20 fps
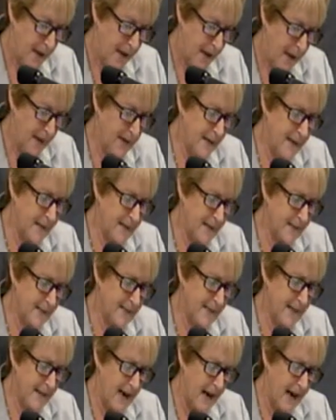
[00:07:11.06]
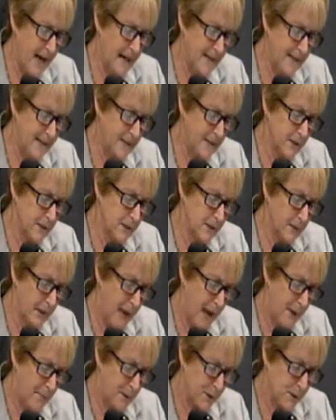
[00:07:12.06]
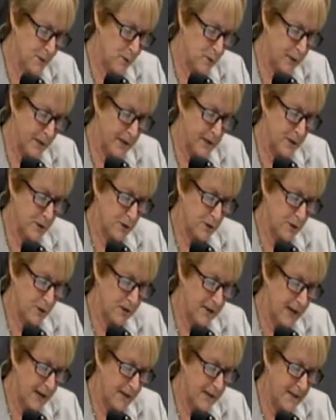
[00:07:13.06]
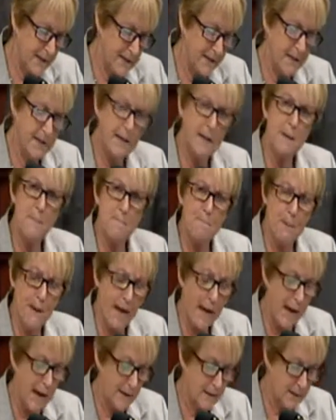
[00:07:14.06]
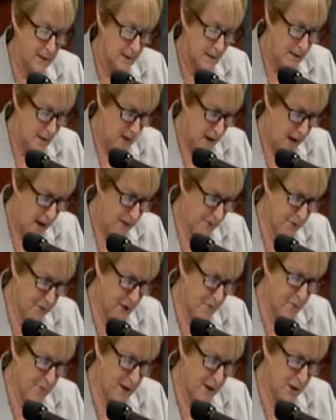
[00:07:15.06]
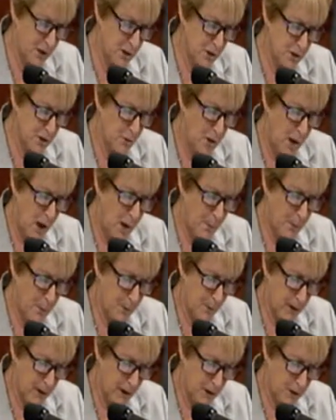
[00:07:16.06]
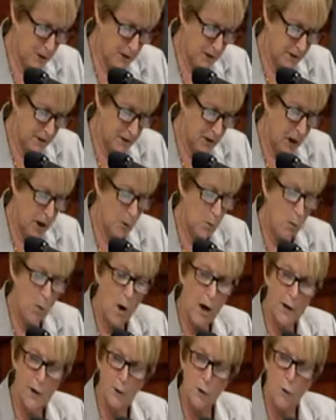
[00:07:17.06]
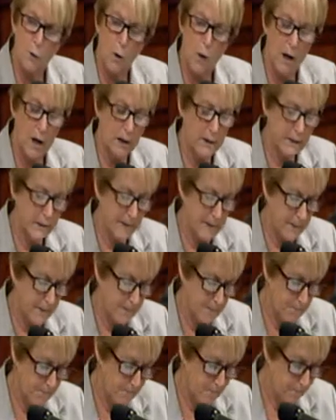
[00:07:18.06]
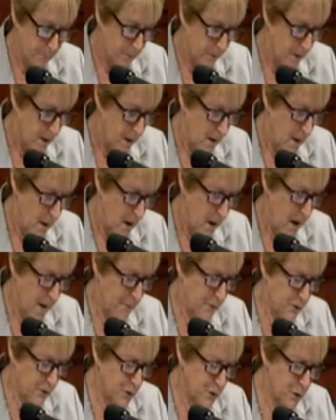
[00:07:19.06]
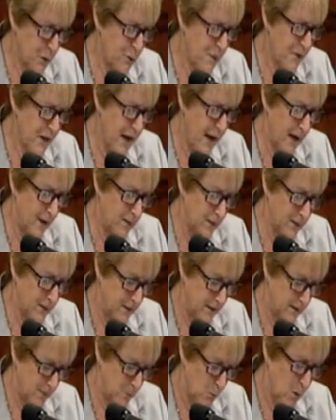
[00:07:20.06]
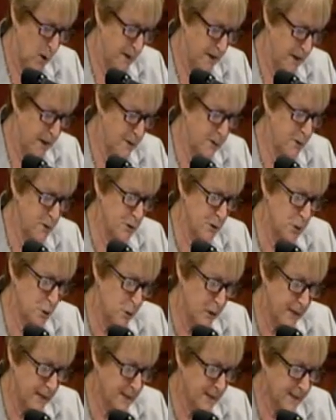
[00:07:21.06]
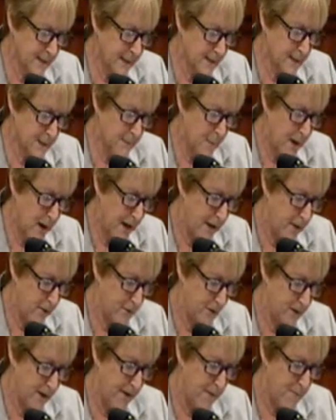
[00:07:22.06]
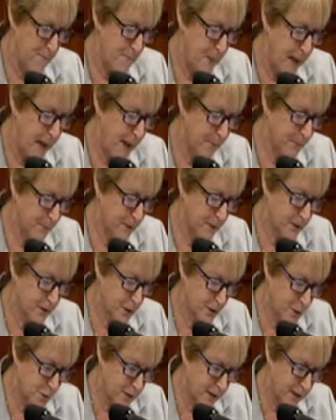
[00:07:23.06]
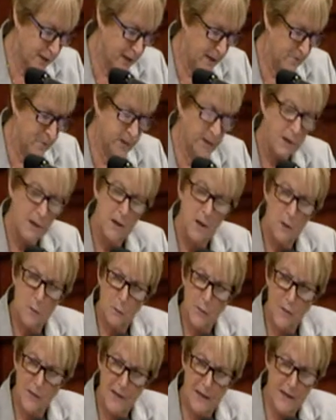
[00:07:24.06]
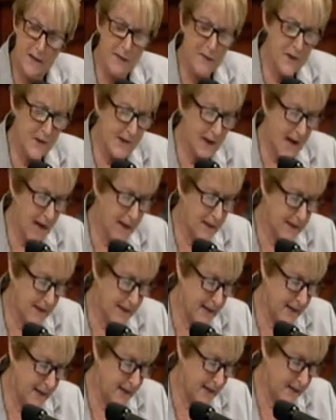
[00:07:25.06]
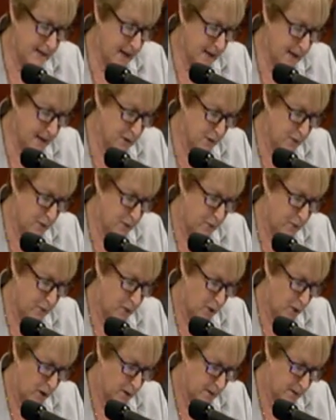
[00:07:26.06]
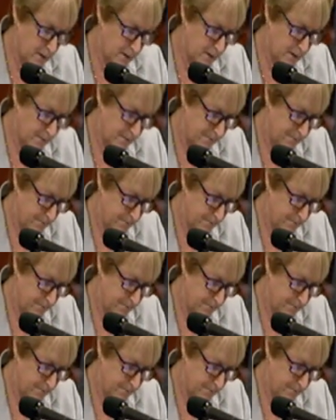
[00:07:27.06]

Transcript: and it is the ideal laboratory to study the impact of conventional operations on water quality. Of the 2,126 miles of mapped streams within the Allegheny National Forest,